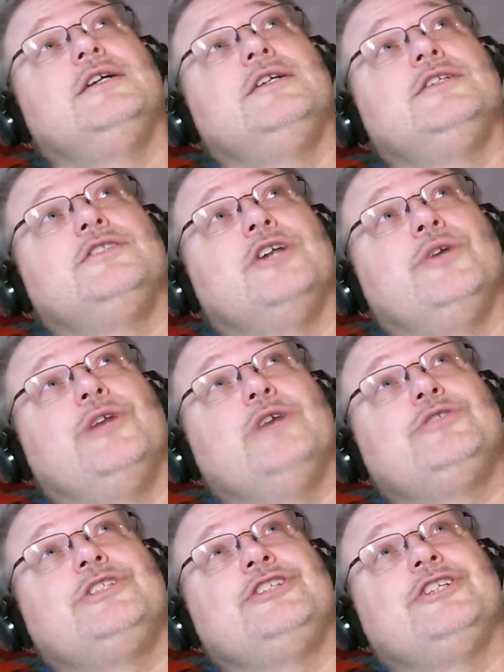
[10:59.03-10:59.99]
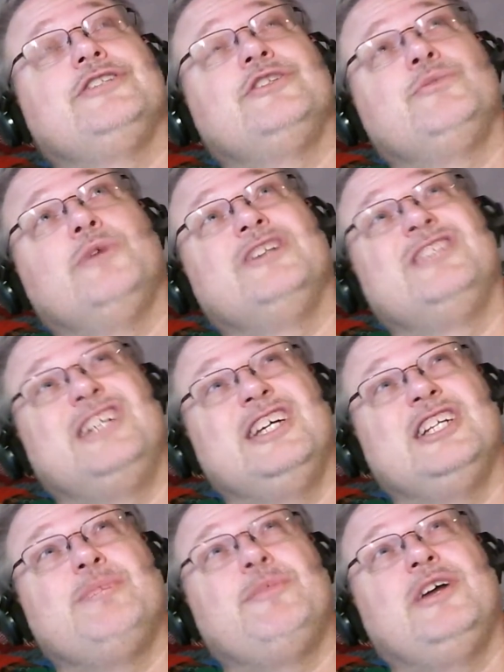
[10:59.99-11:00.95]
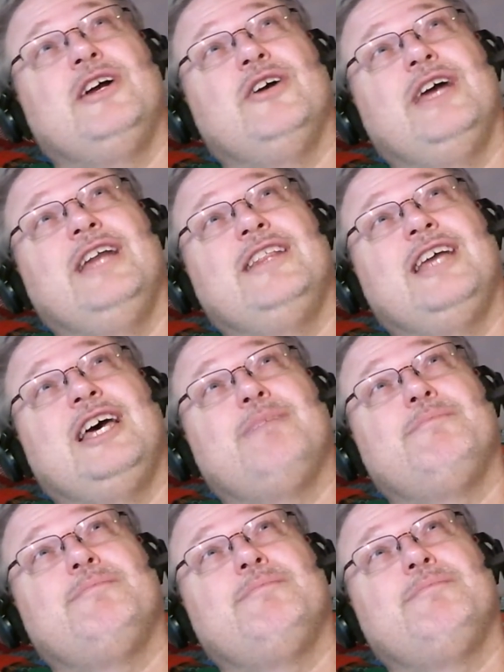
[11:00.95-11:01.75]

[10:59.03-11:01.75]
So their suggestion was to get up there in that